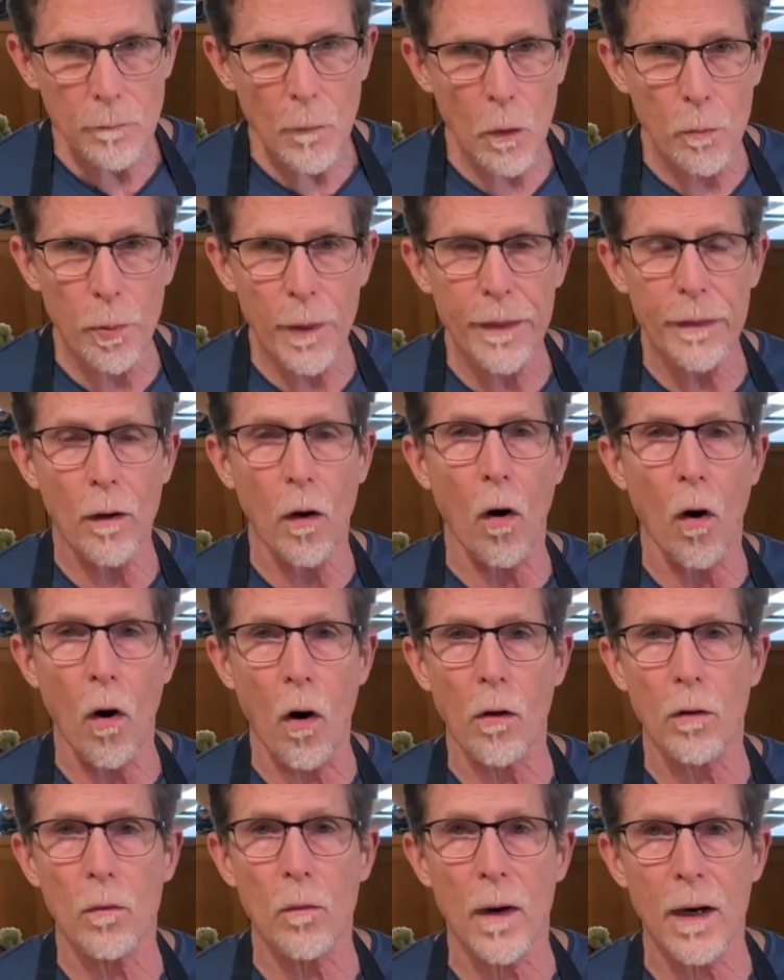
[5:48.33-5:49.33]
but
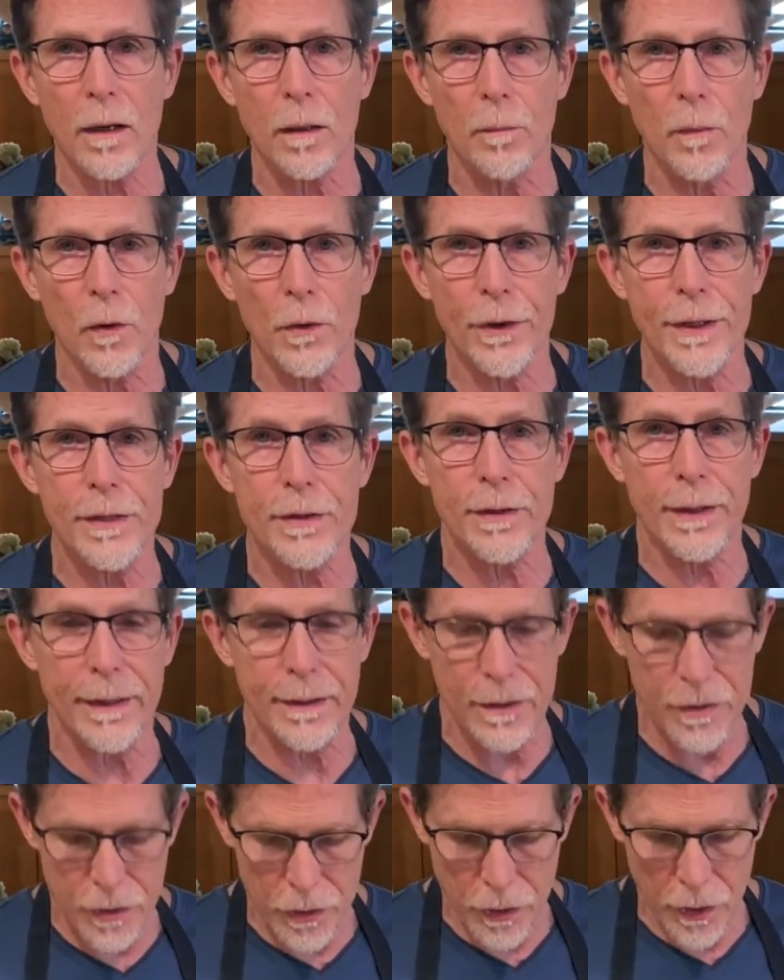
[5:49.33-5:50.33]
all guacamoles need
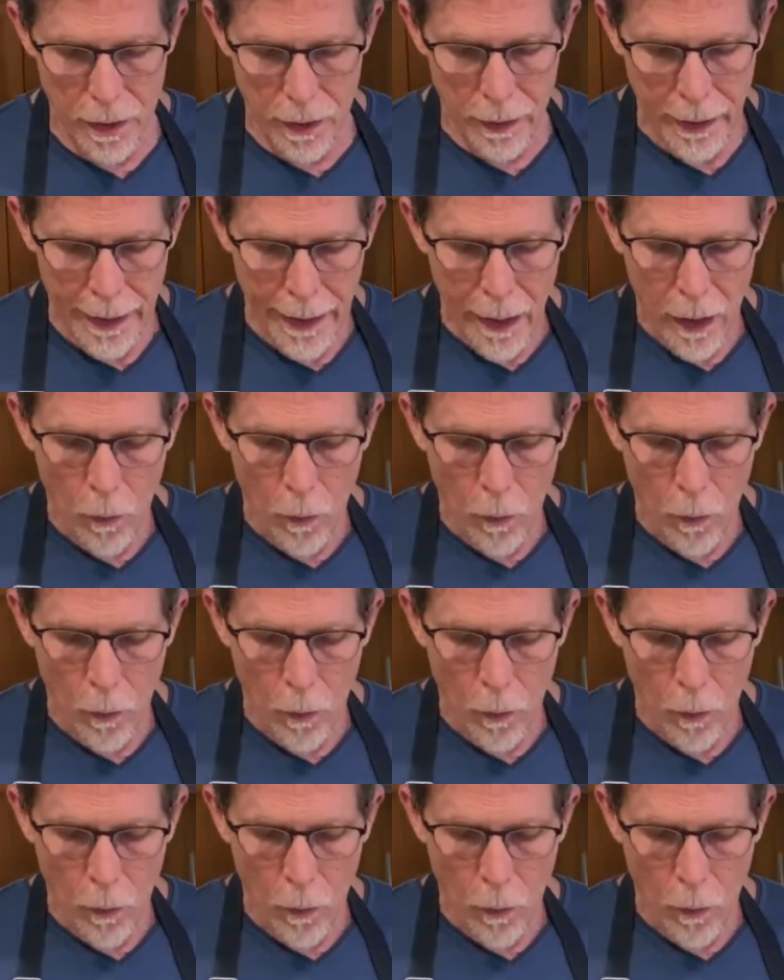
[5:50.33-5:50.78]
to start